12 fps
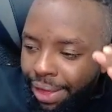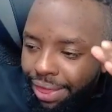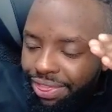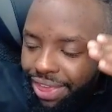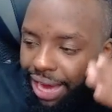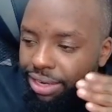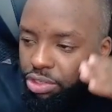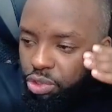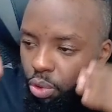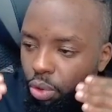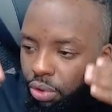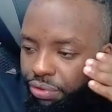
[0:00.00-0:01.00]
that
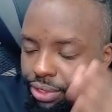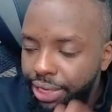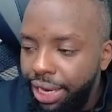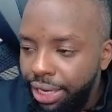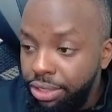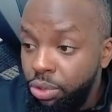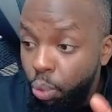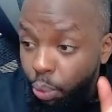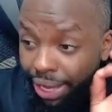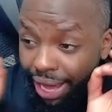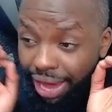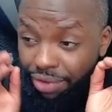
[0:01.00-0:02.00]
zone of sellers,
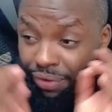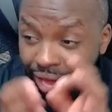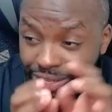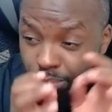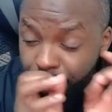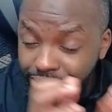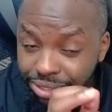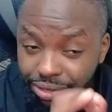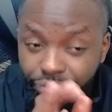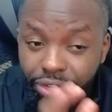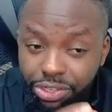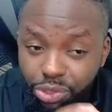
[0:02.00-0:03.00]
we have
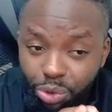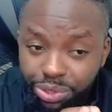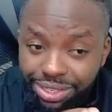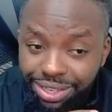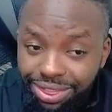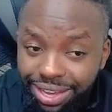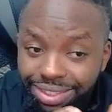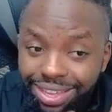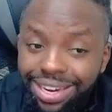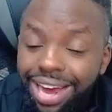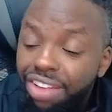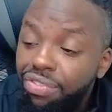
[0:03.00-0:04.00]
specific zones in there
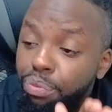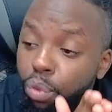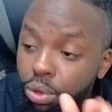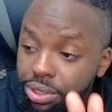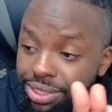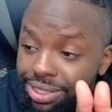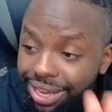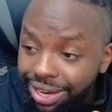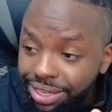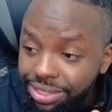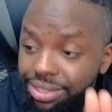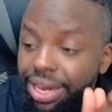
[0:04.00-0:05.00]
that have more
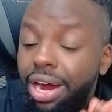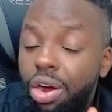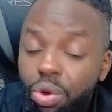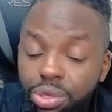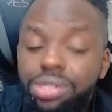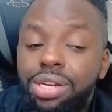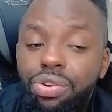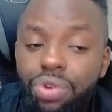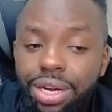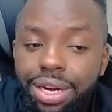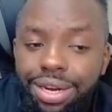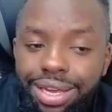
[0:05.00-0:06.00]
sellers that are
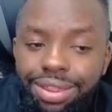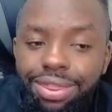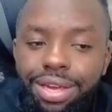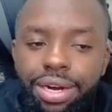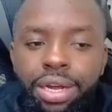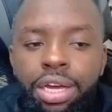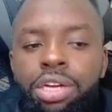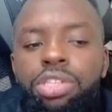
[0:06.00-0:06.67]
concentrated in there.